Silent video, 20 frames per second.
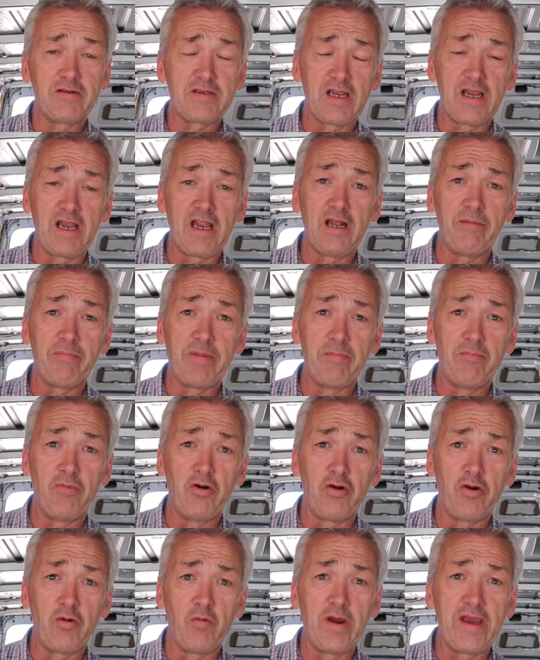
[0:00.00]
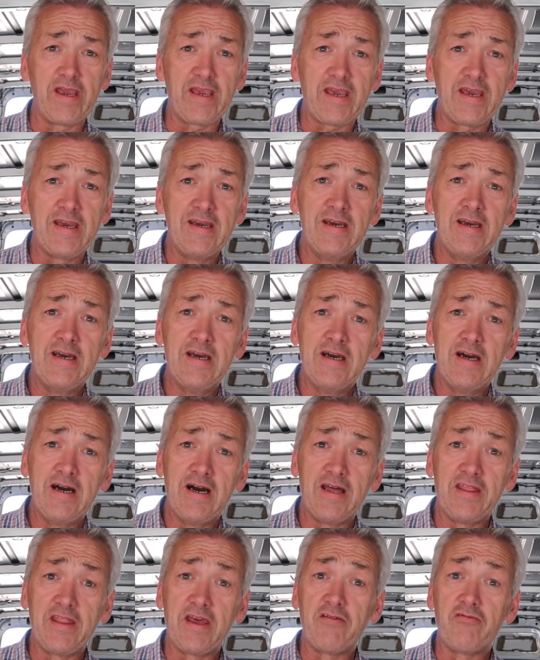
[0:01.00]
I was a little bit more awake,
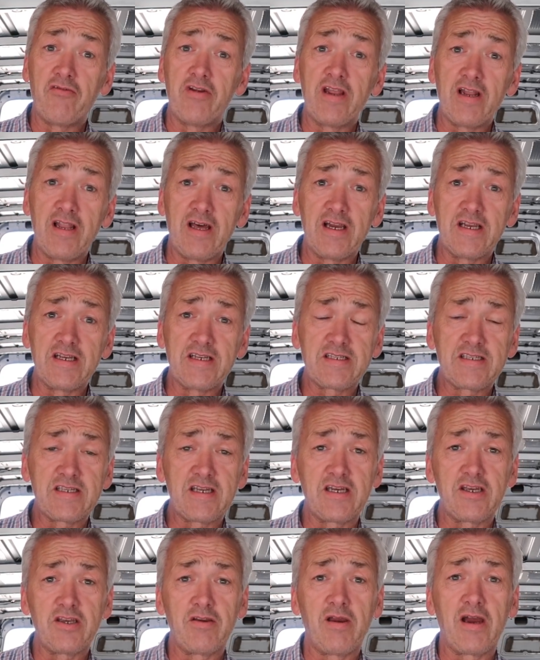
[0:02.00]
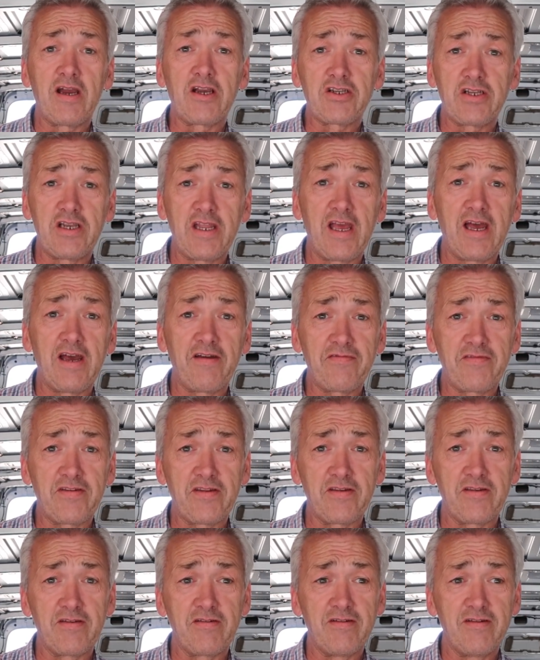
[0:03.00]
and then realize that you actually have
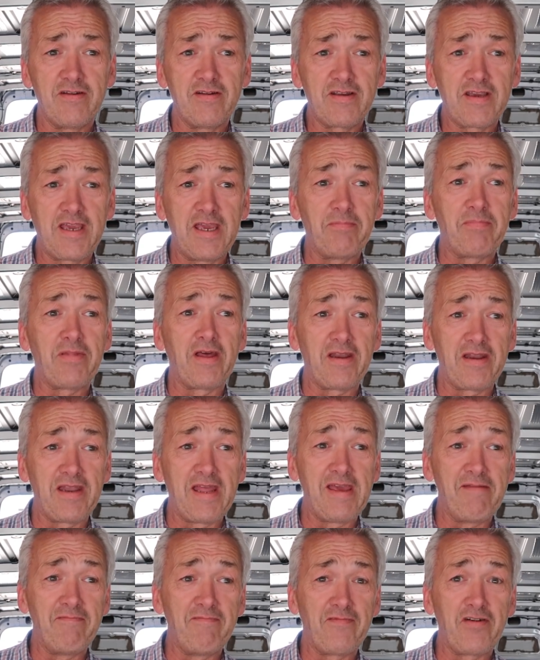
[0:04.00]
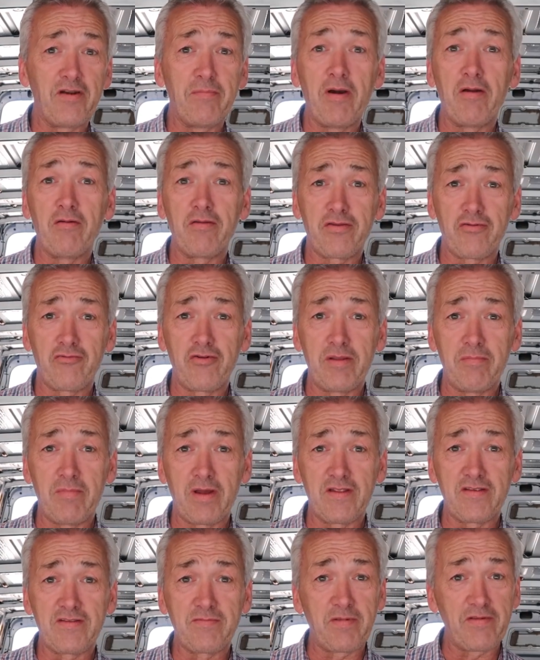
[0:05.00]
to keep that name for about 3
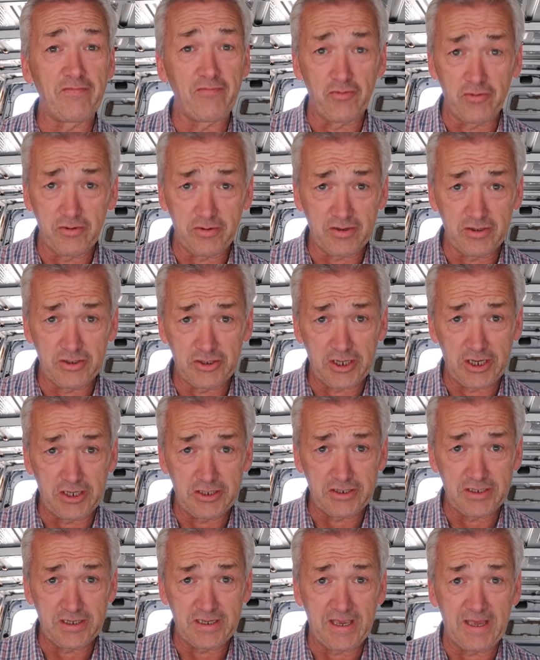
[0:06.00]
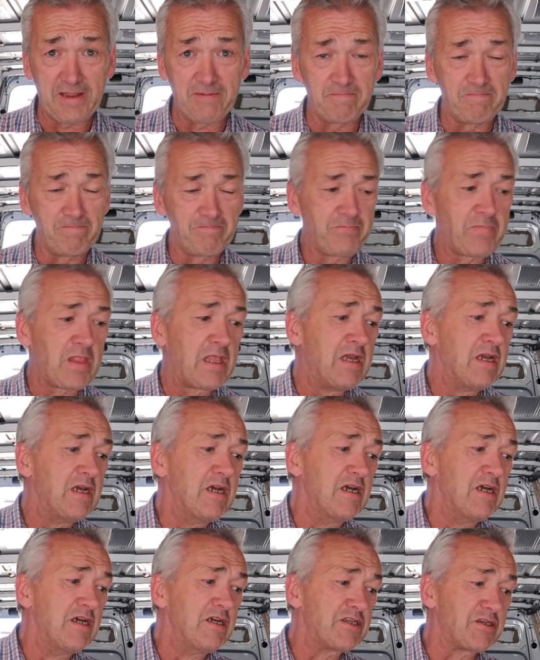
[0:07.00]
months before you can change it again.
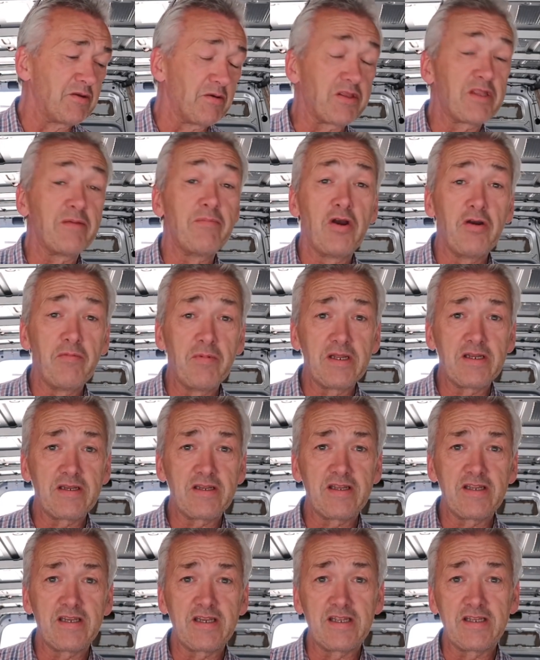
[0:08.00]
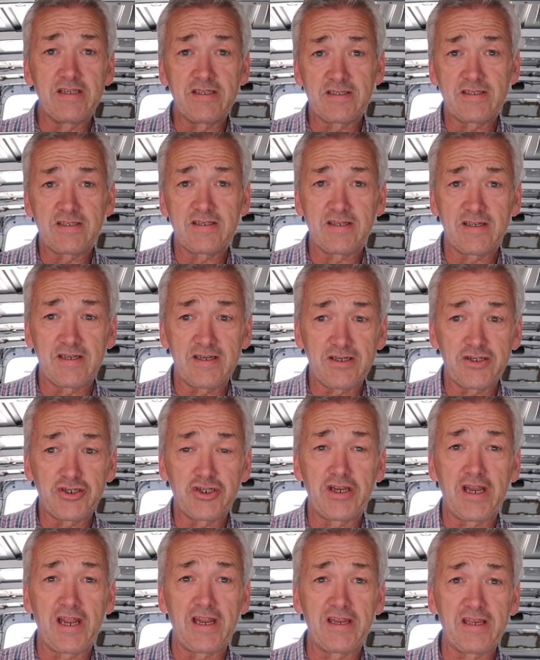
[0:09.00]
So at the moment it is
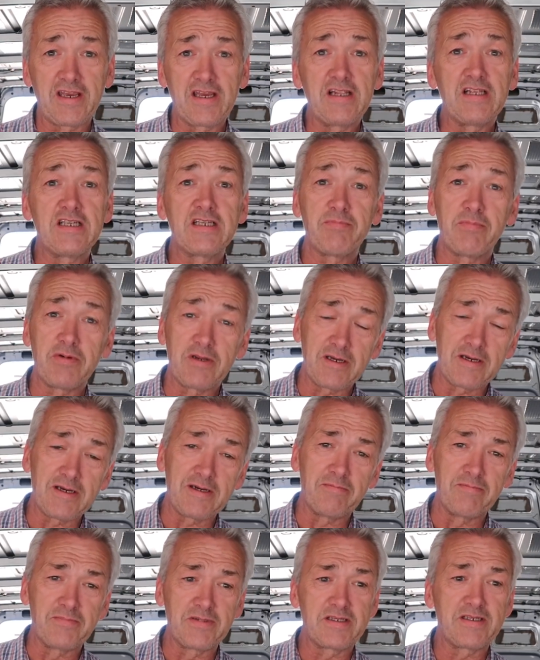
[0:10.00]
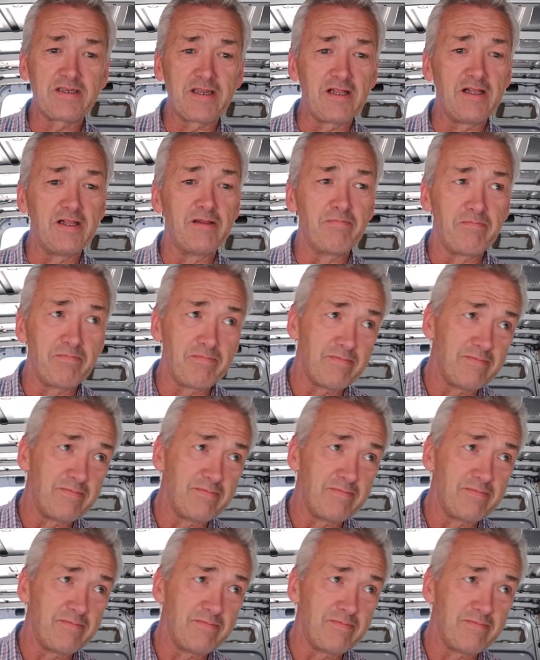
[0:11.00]
Shenanigans, but I'm still